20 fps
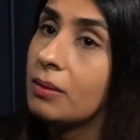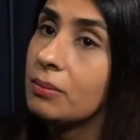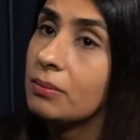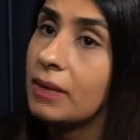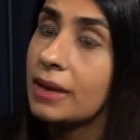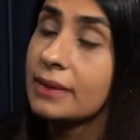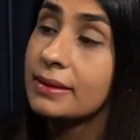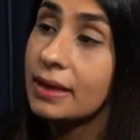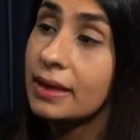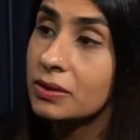
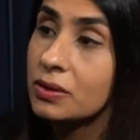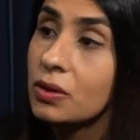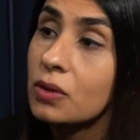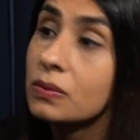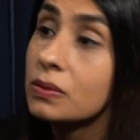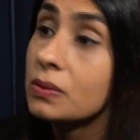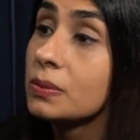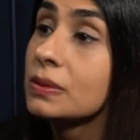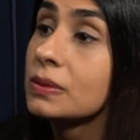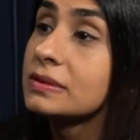And that
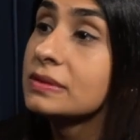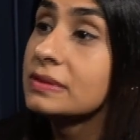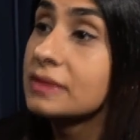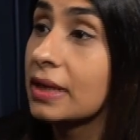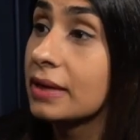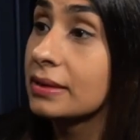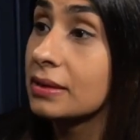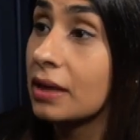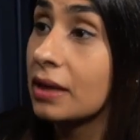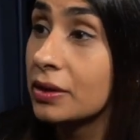novel was
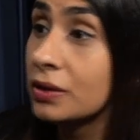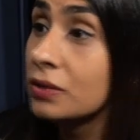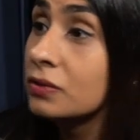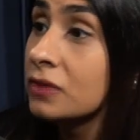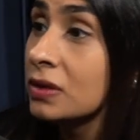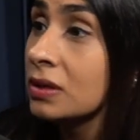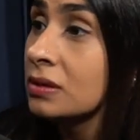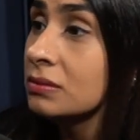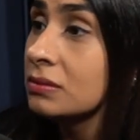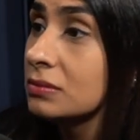at
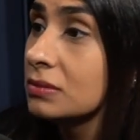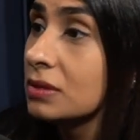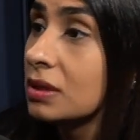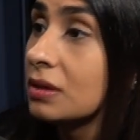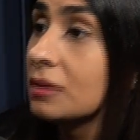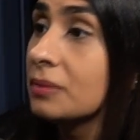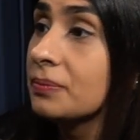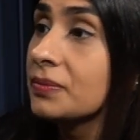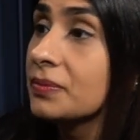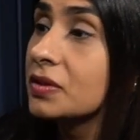Iowa,
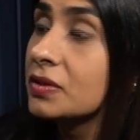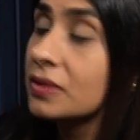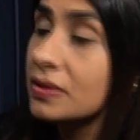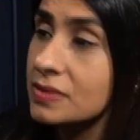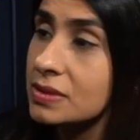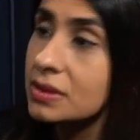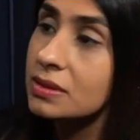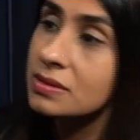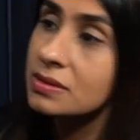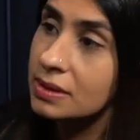the
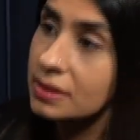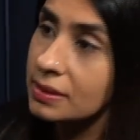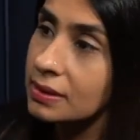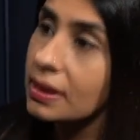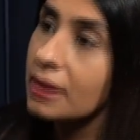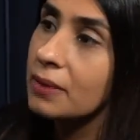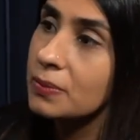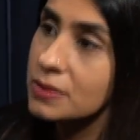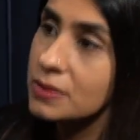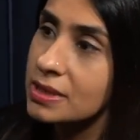residency that
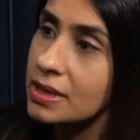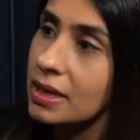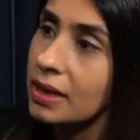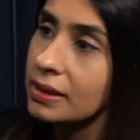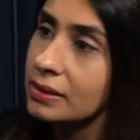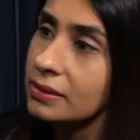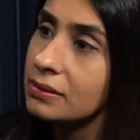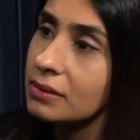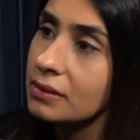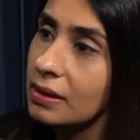I was
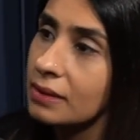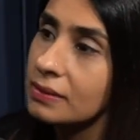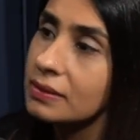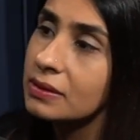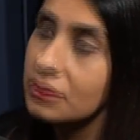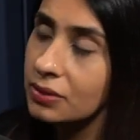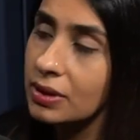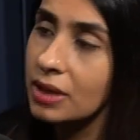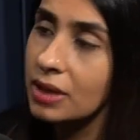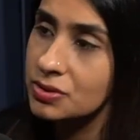at the
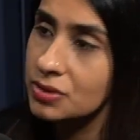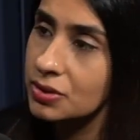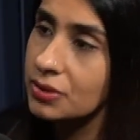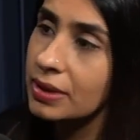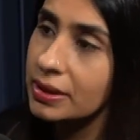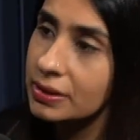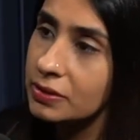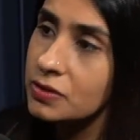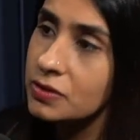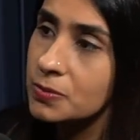International
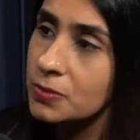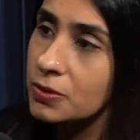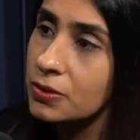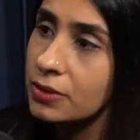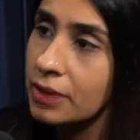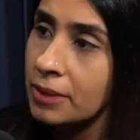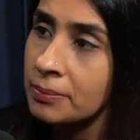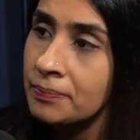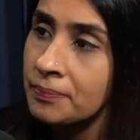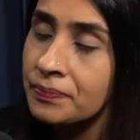Writers
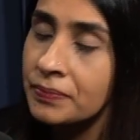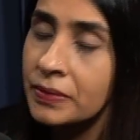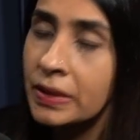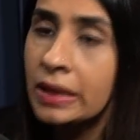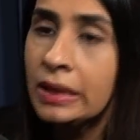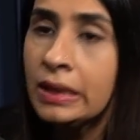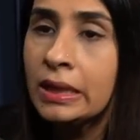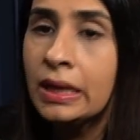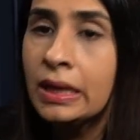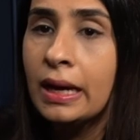Program.
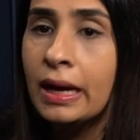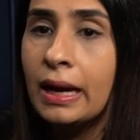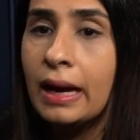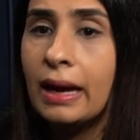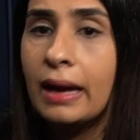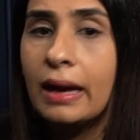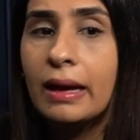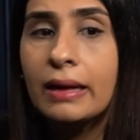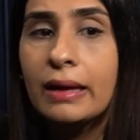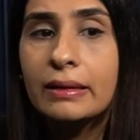
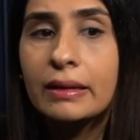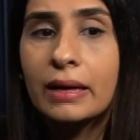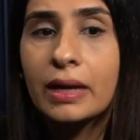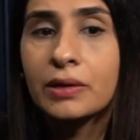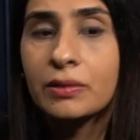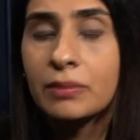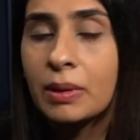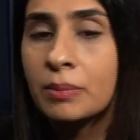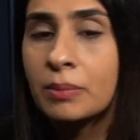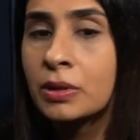And I
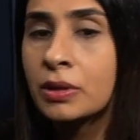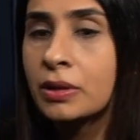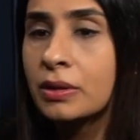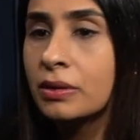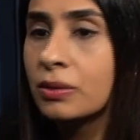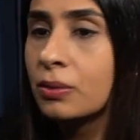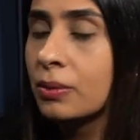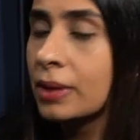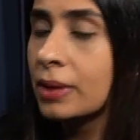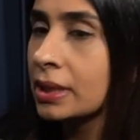remember
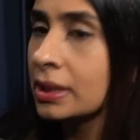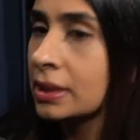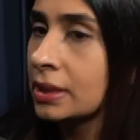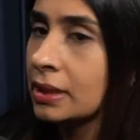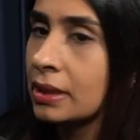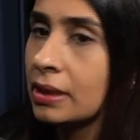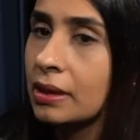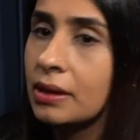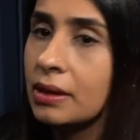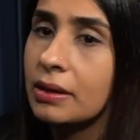going
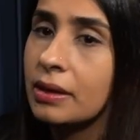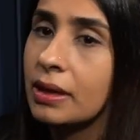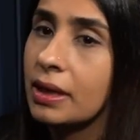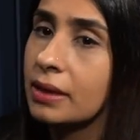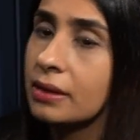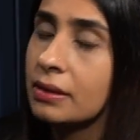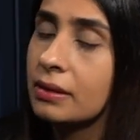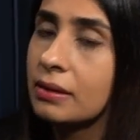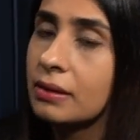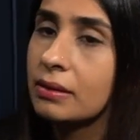there,
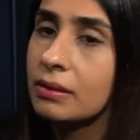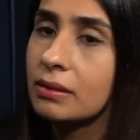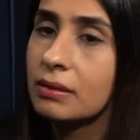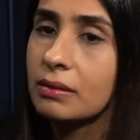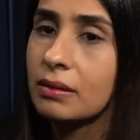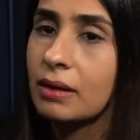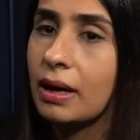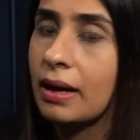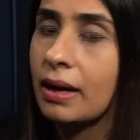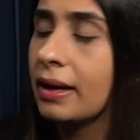and
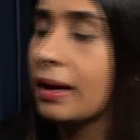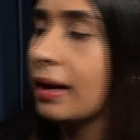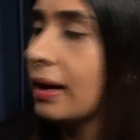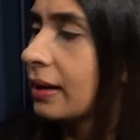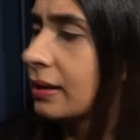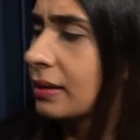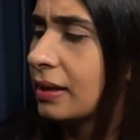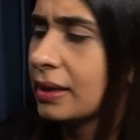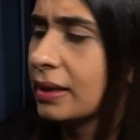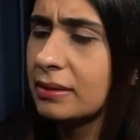I
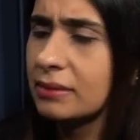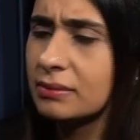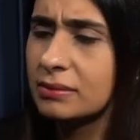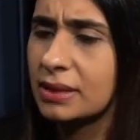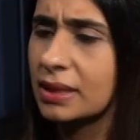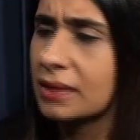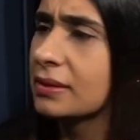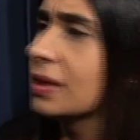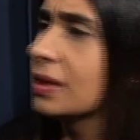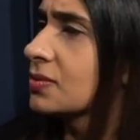had like
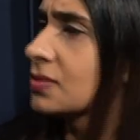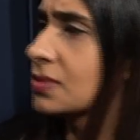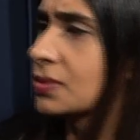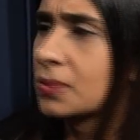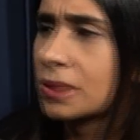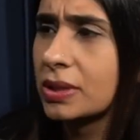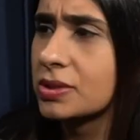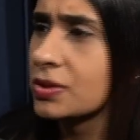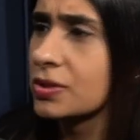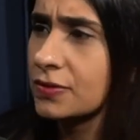10,000
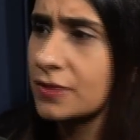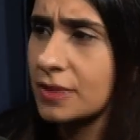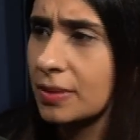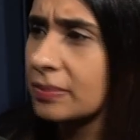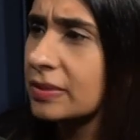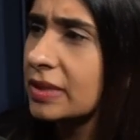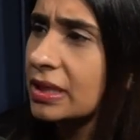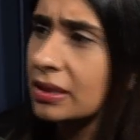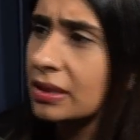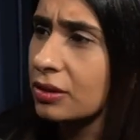words of
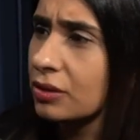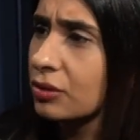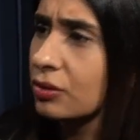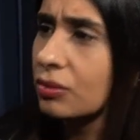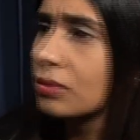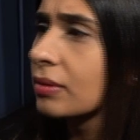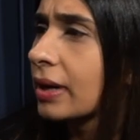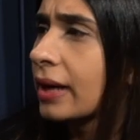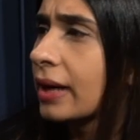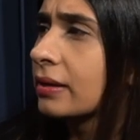something,
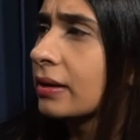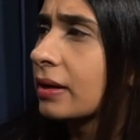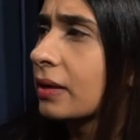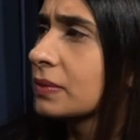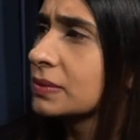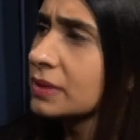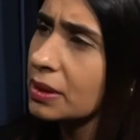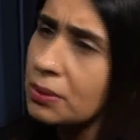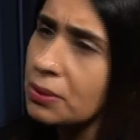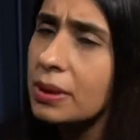and I
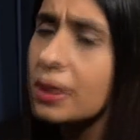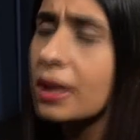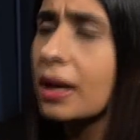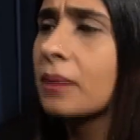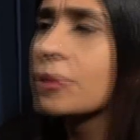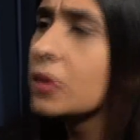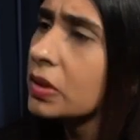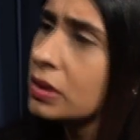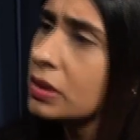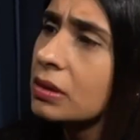was like, okay,
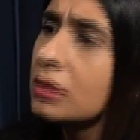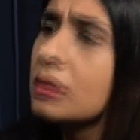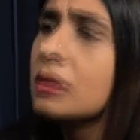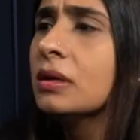I'm going to